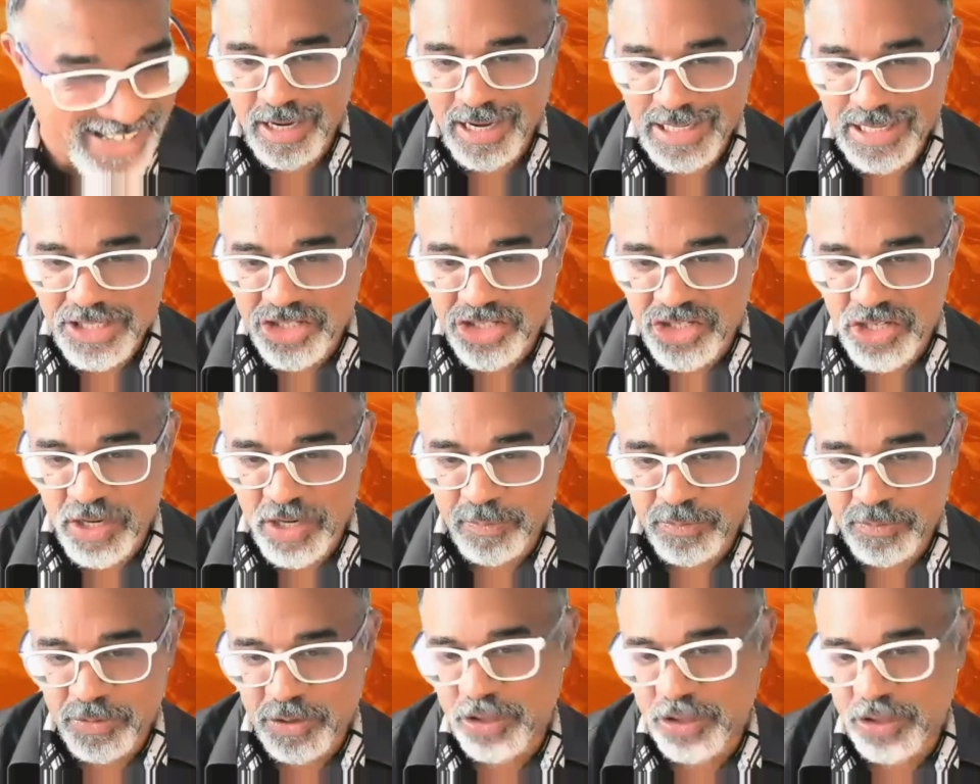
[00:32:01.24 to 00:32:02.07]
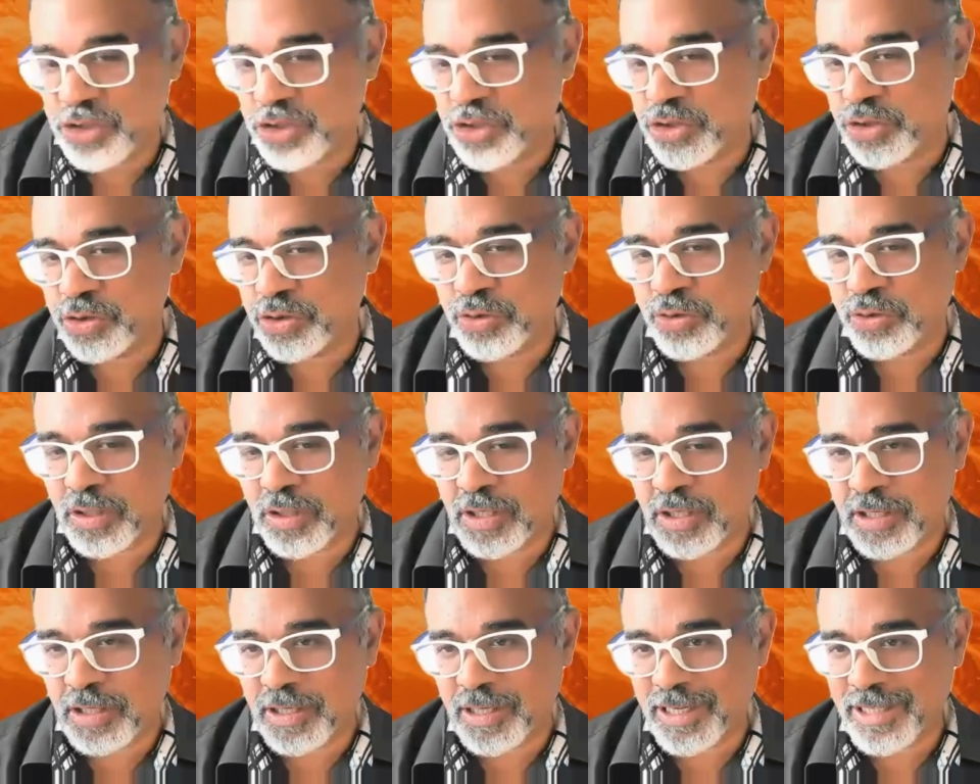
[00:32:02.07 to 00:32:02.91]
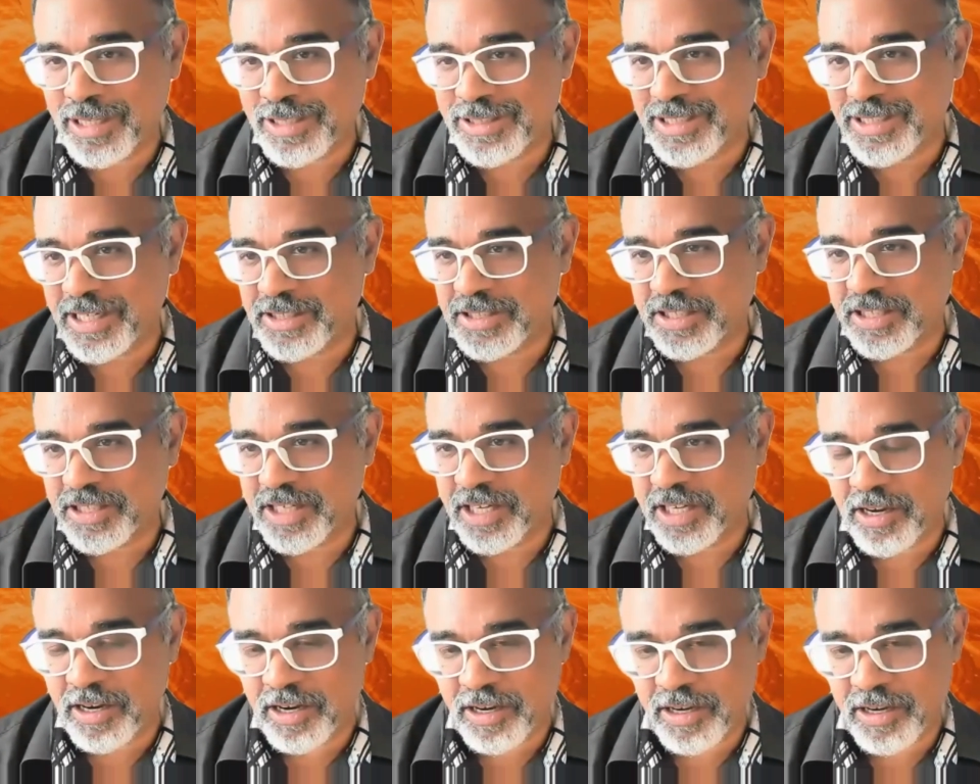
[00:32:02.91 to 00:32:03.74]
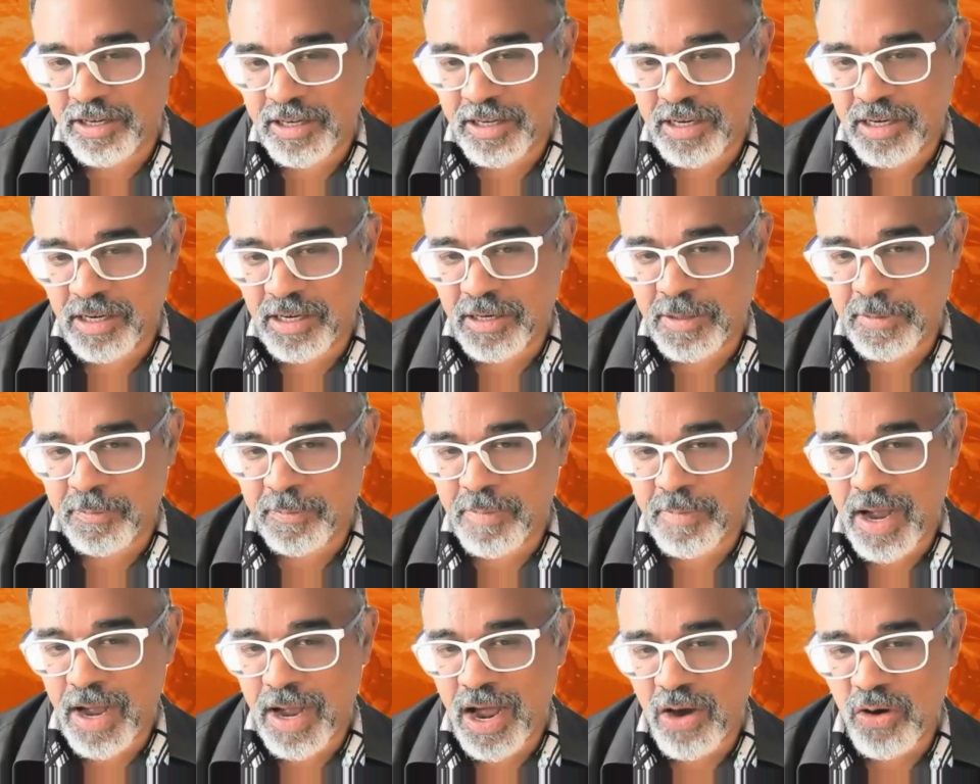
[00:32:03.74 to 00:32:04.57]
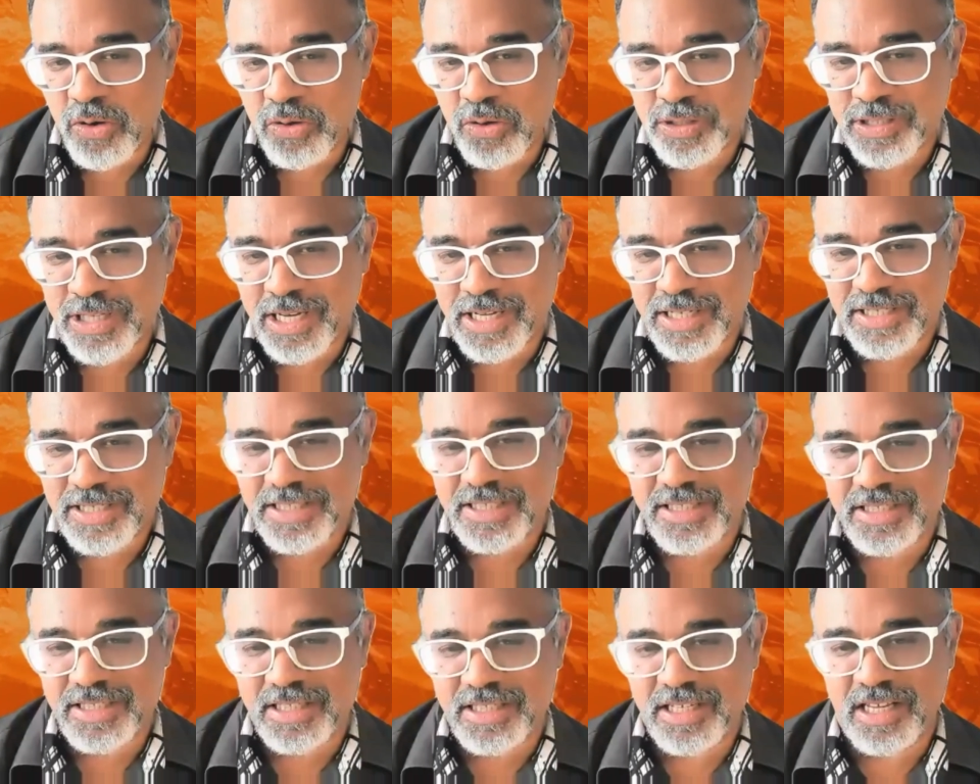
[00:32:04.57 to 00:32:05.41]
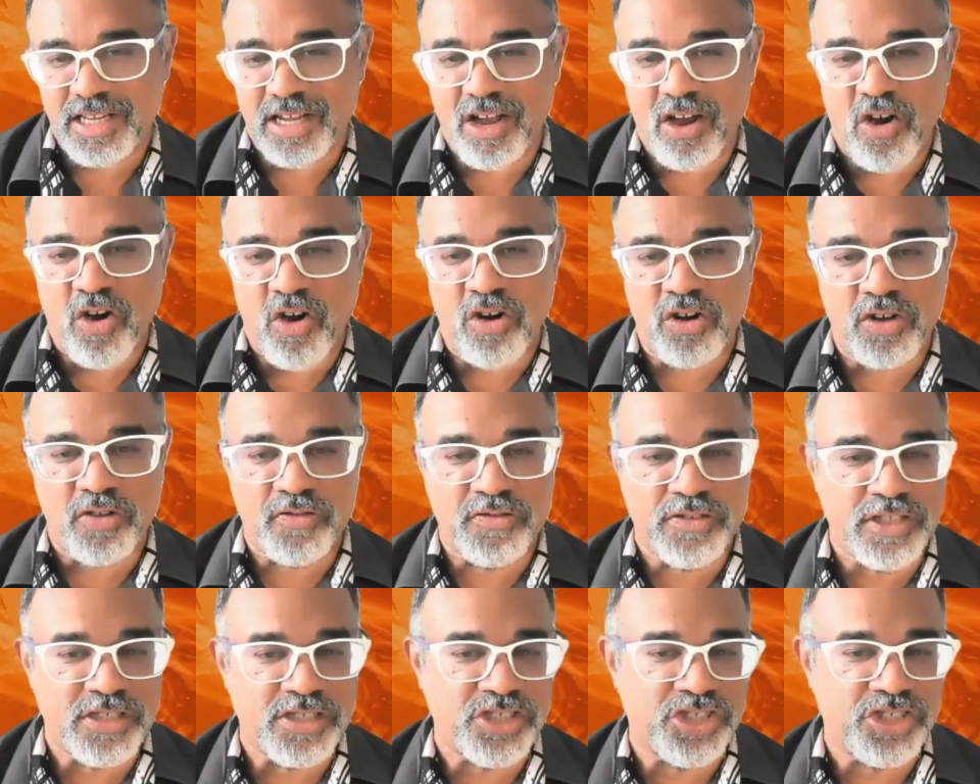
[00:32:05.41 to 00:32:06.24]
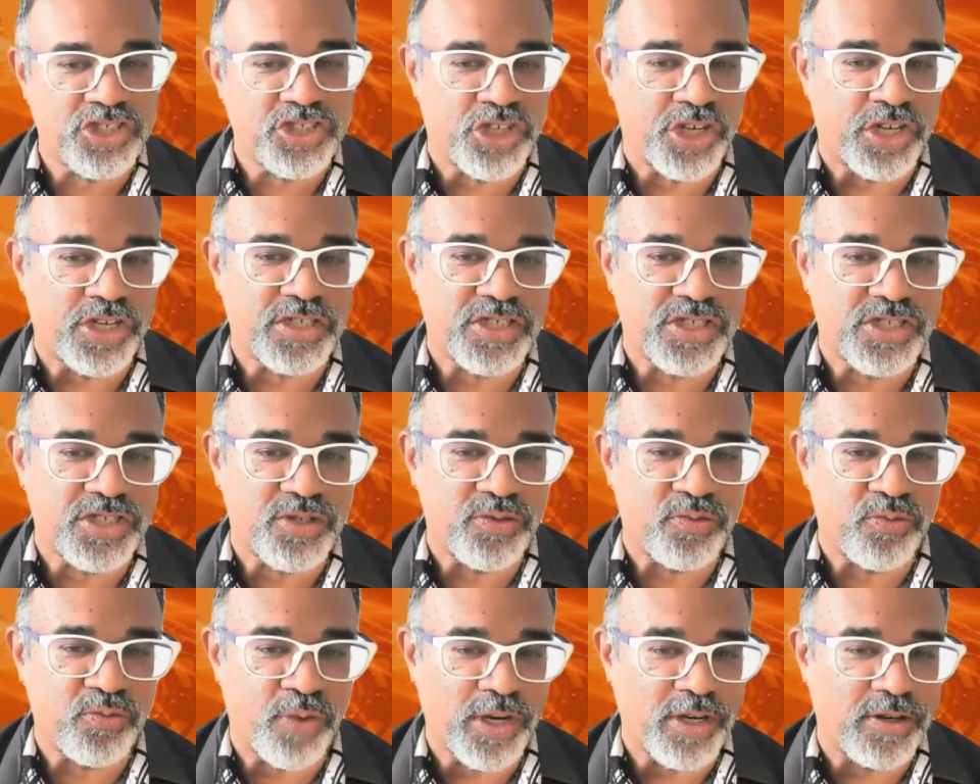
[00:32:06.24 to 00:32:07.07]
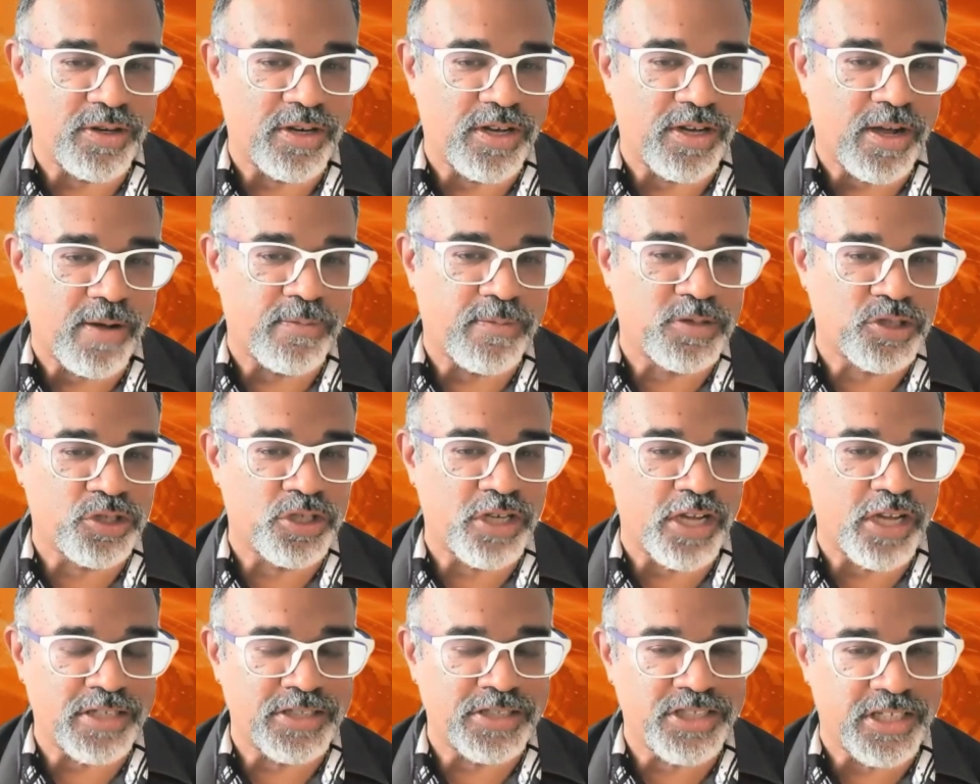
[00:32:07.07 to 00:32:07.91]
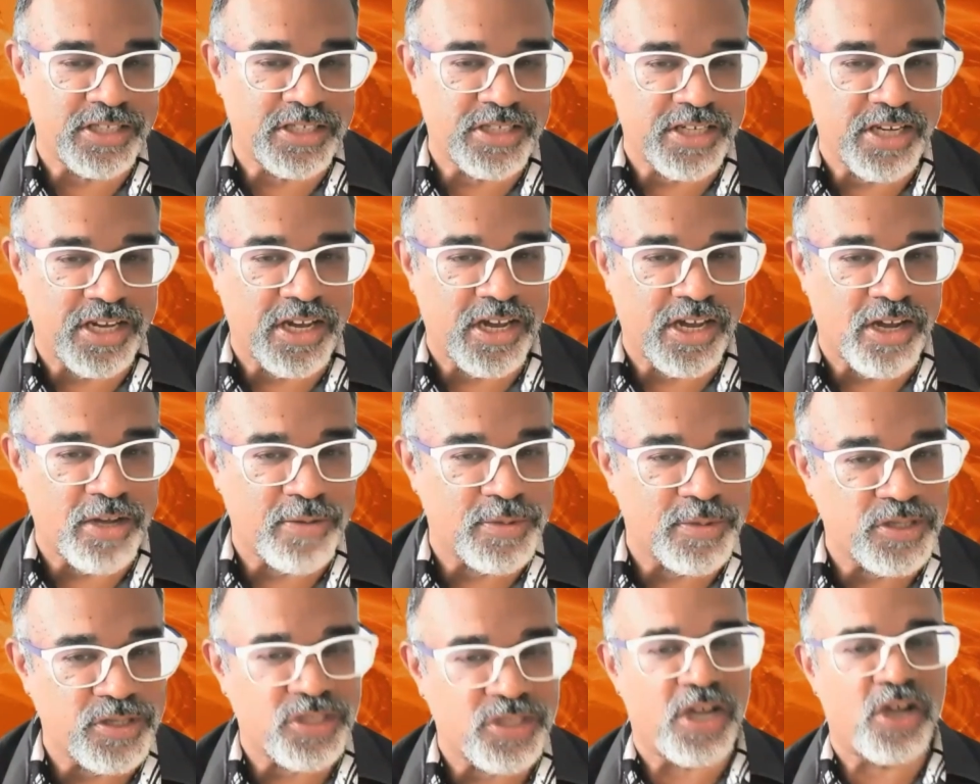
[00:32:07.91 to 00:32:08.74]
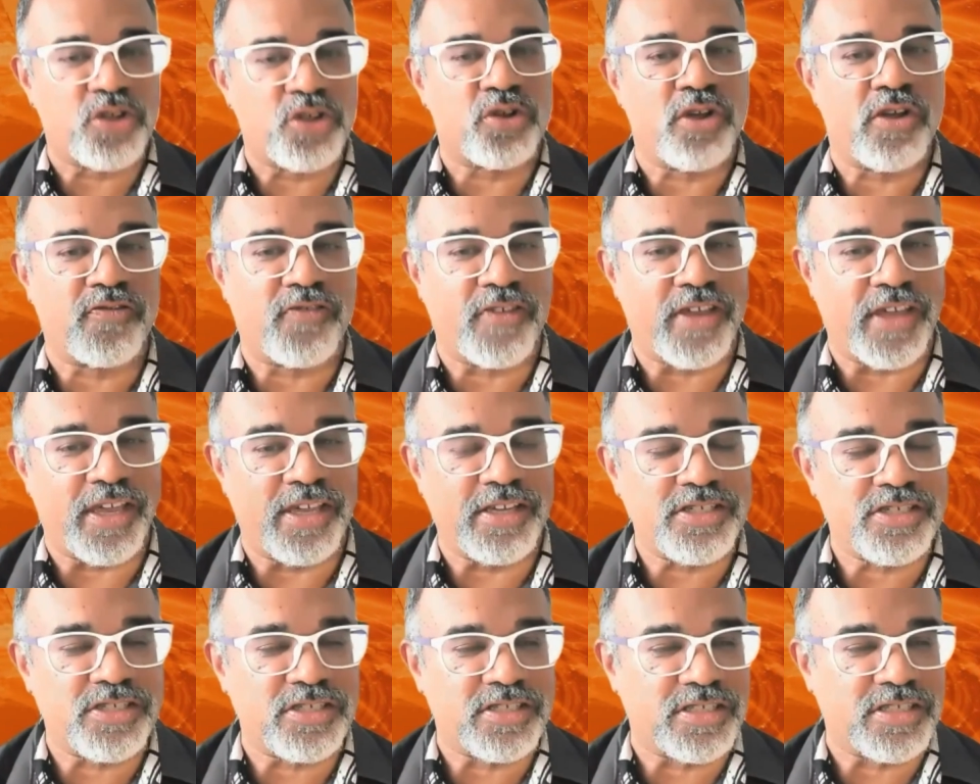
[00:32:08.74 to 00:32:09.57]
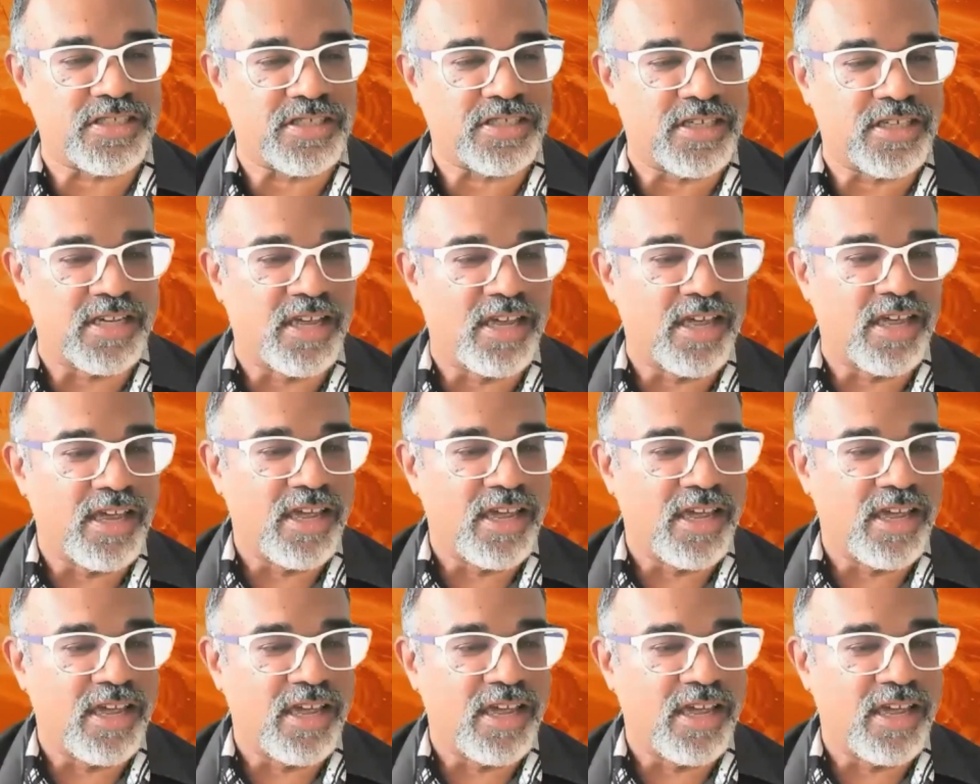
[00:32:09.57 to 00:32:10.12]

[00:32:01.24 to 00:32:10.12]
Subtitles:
Let's jump into agentic AI. How does all of this change when it comes to the agentic AI? Because now you have agents,